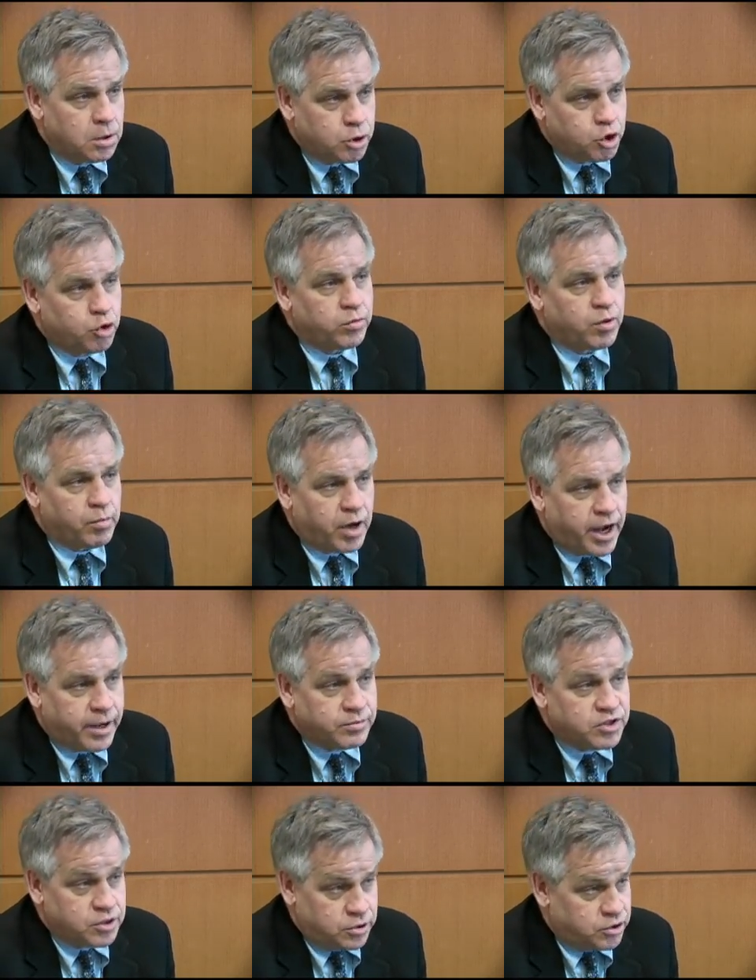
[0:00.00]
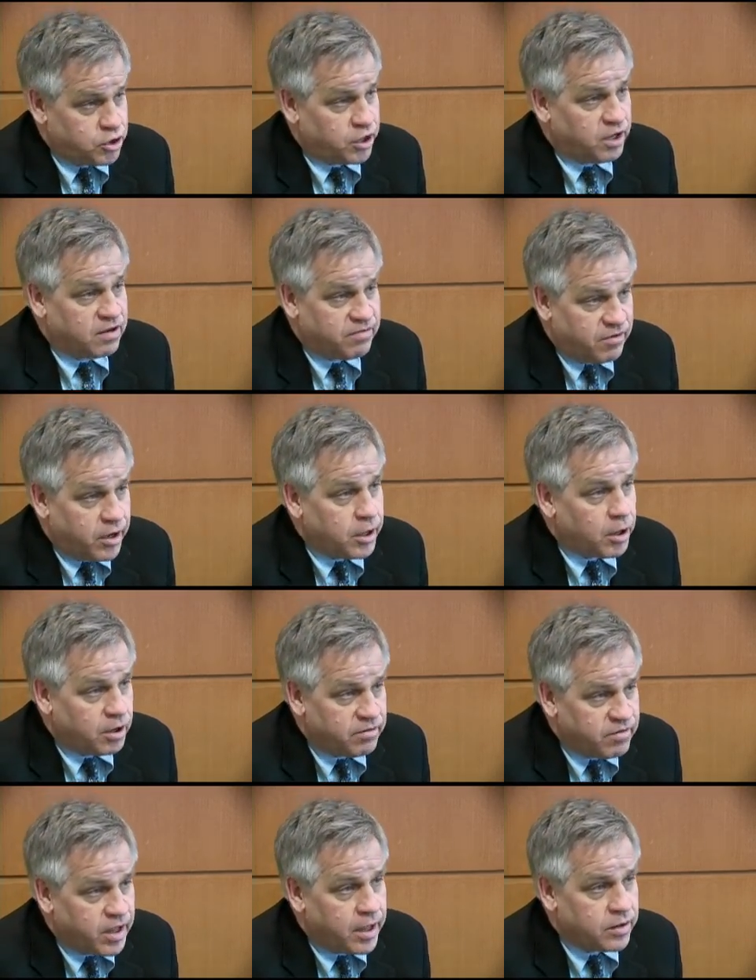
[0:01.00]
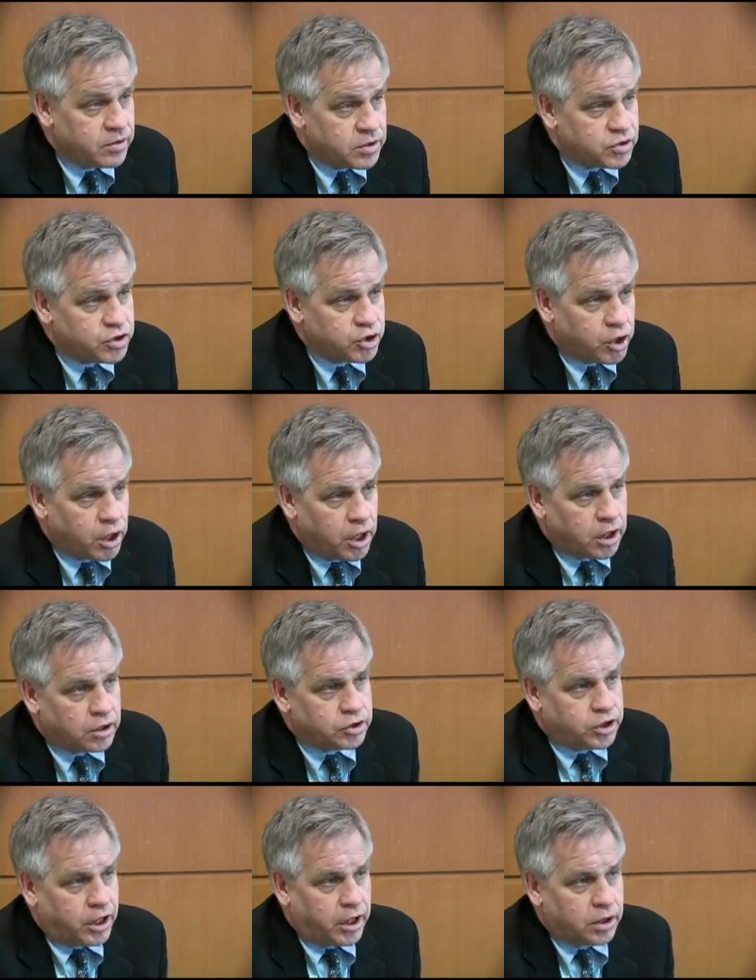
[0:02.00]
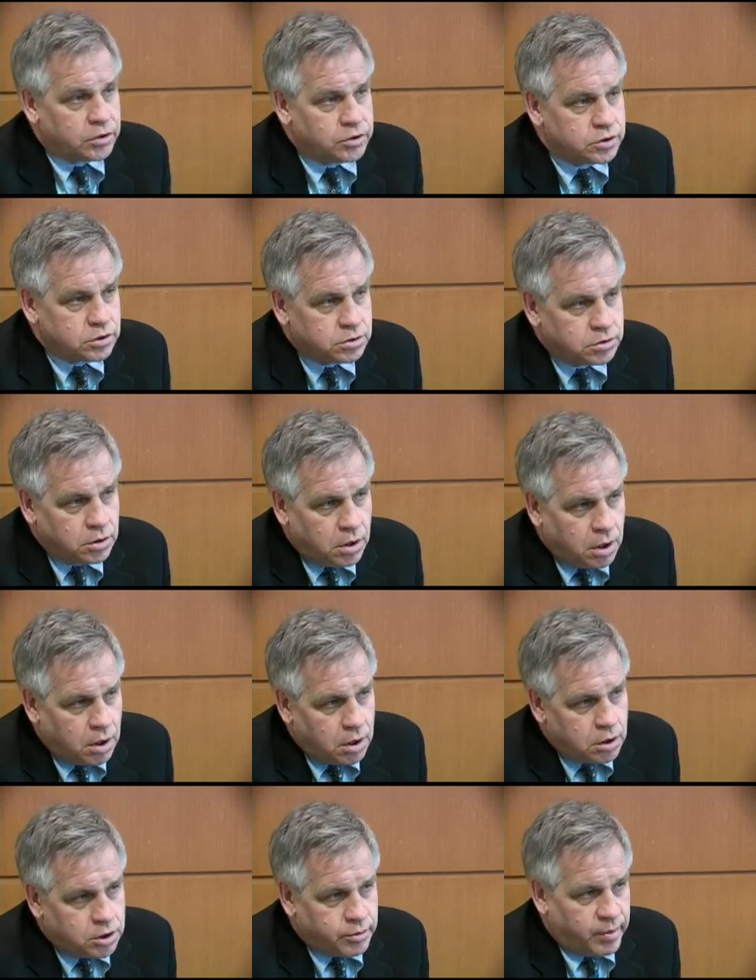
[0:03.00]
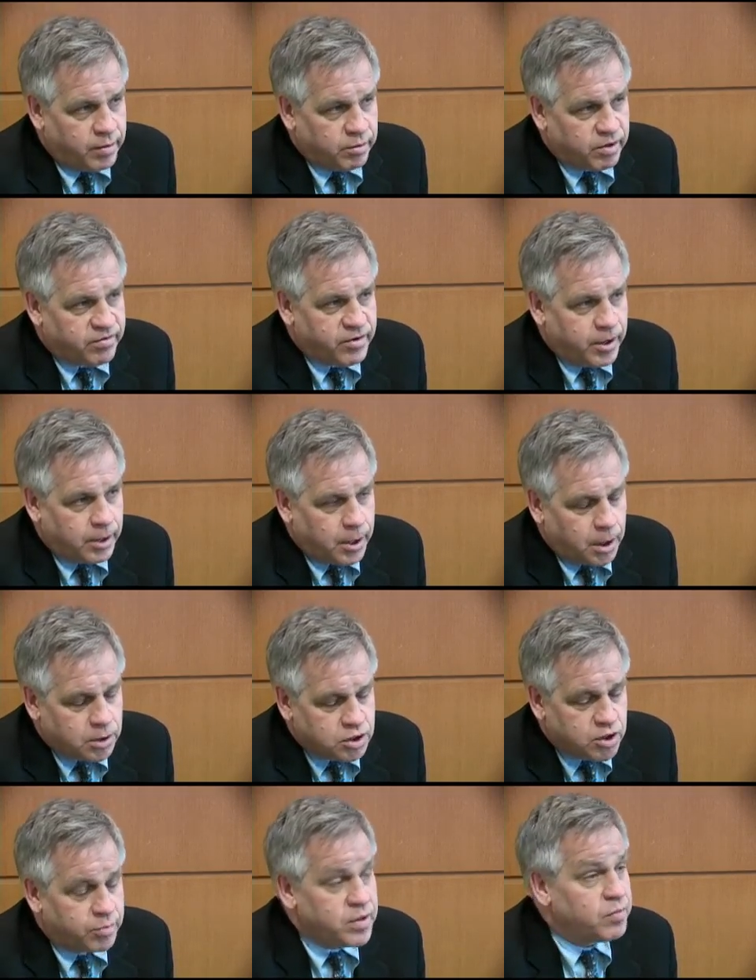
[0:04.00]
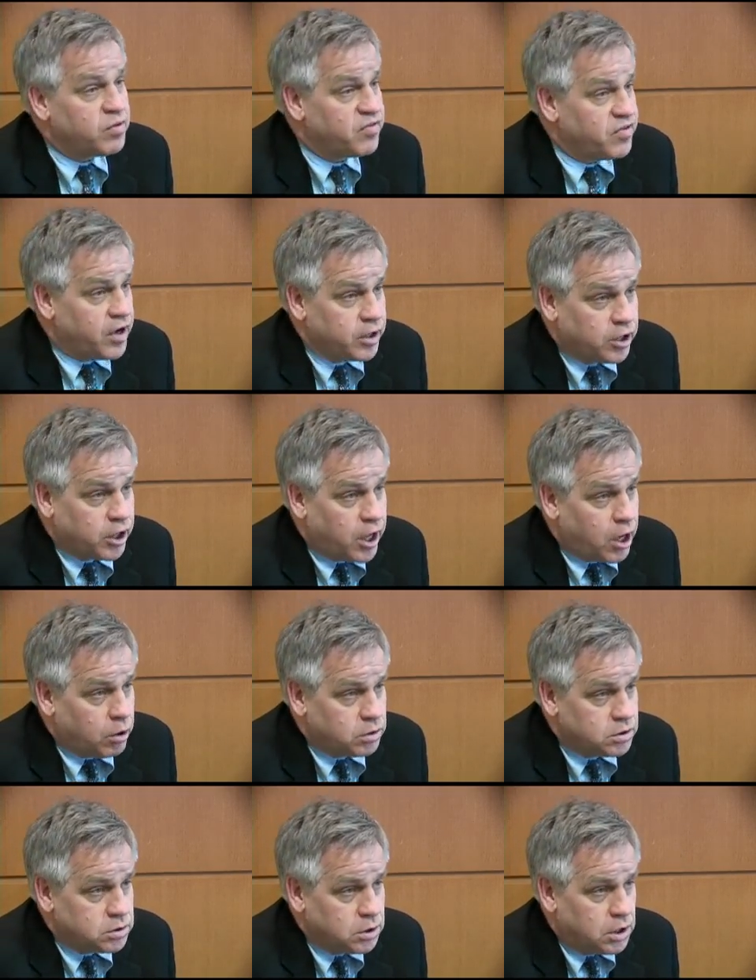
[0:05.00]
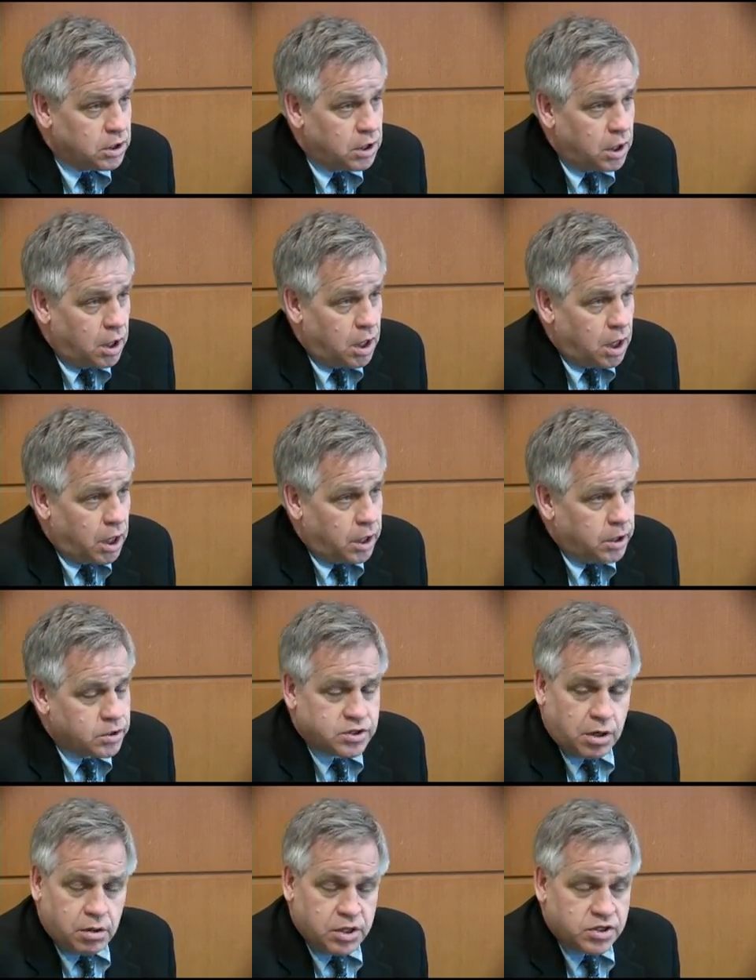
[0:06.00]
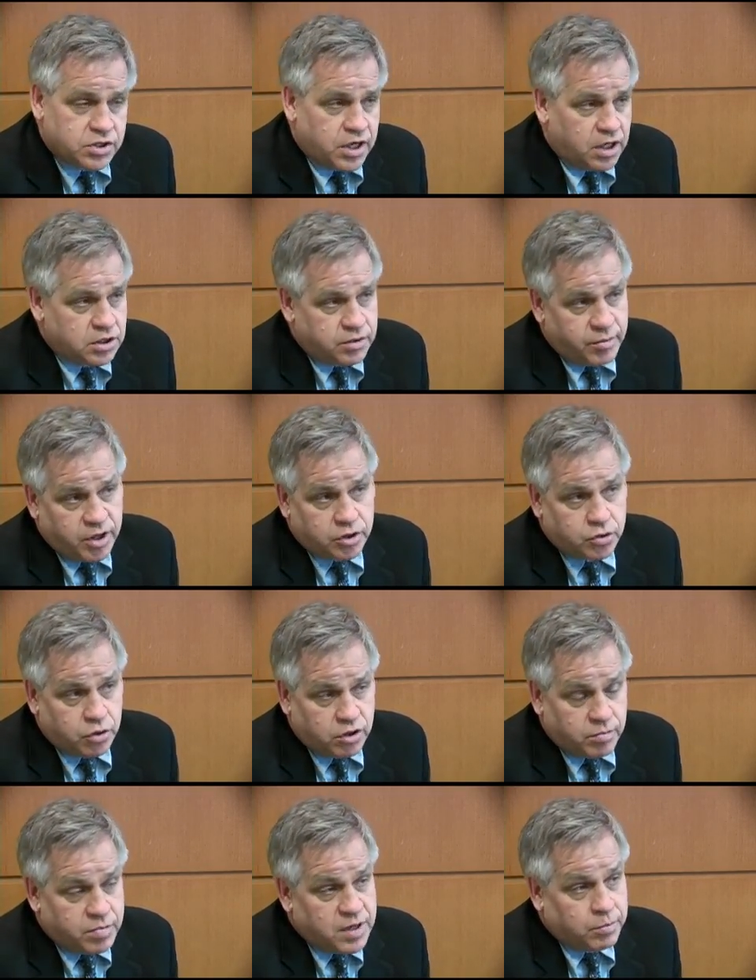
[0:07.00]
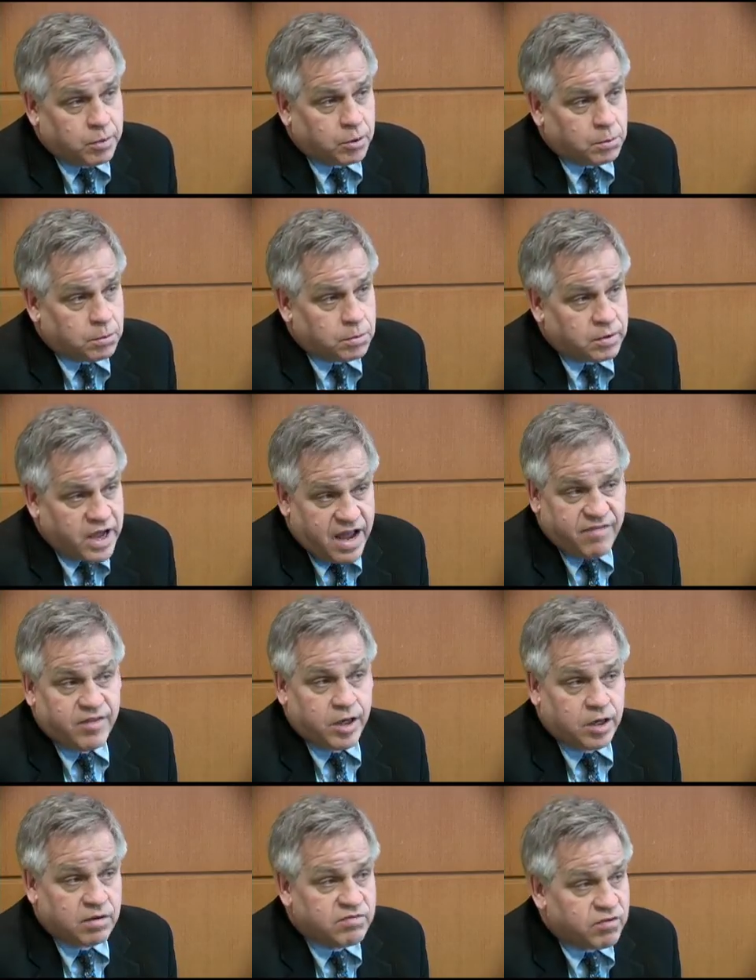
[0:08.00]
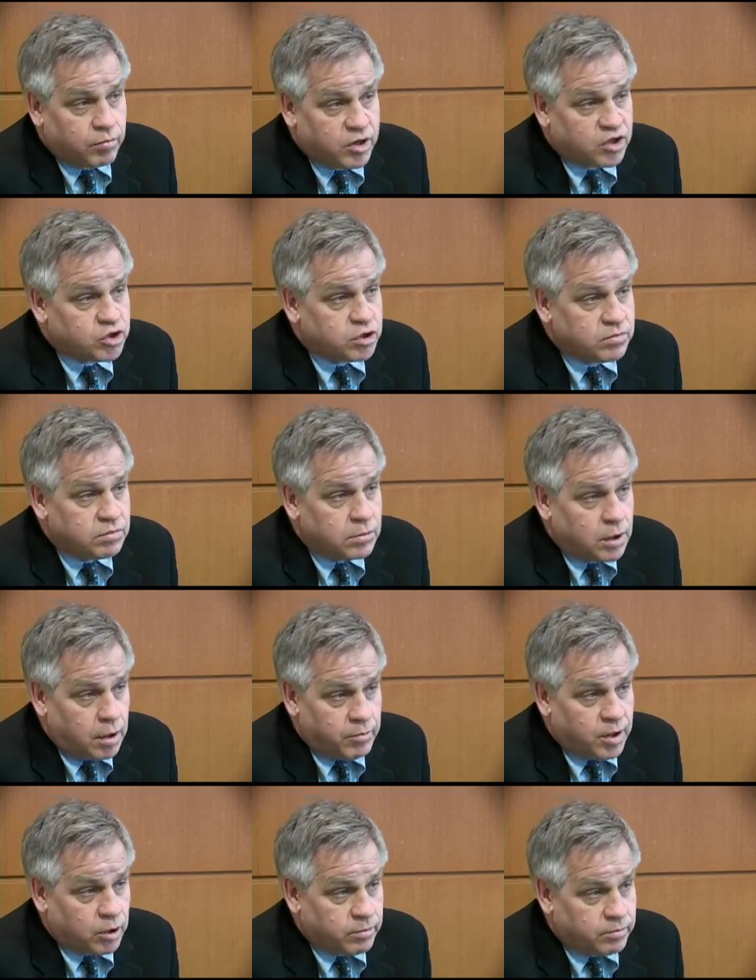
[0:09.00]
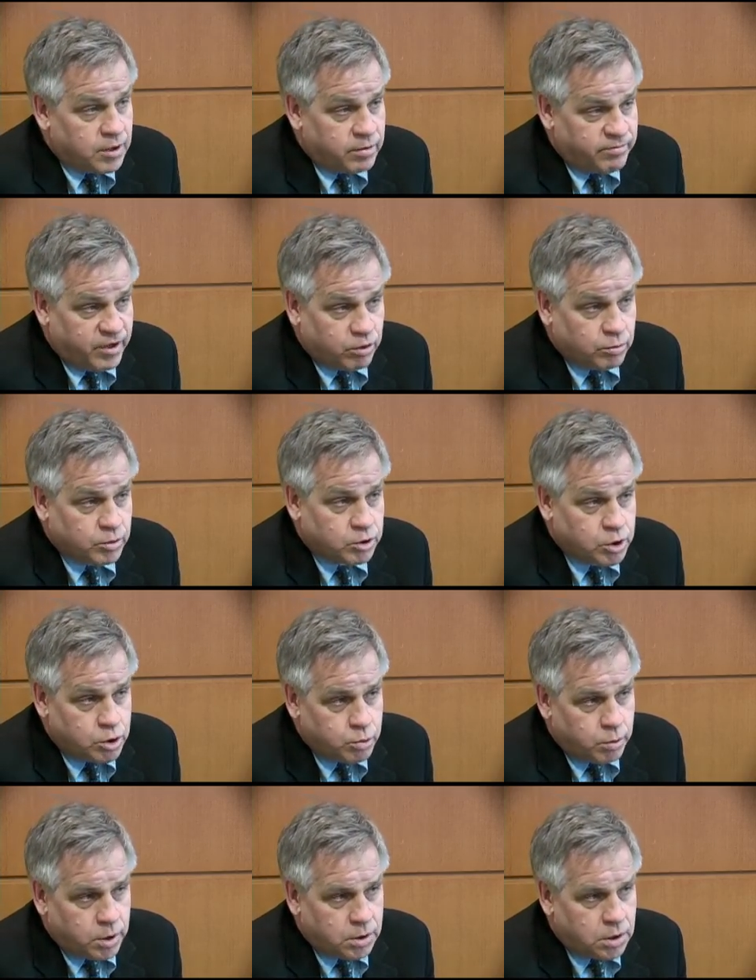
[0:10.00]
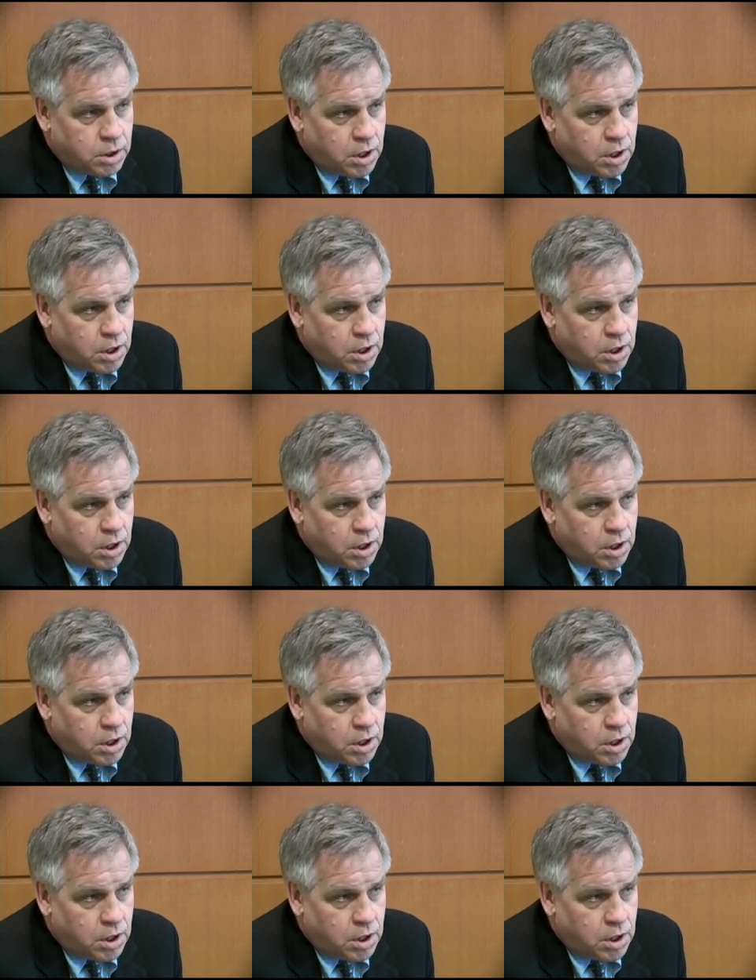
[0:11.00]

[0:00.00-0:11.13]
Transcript: tumor biopsies so they could find out if they had this genetic change to be able to find out. So people find it out. And it's our intent to make sure that people have that information available to do it.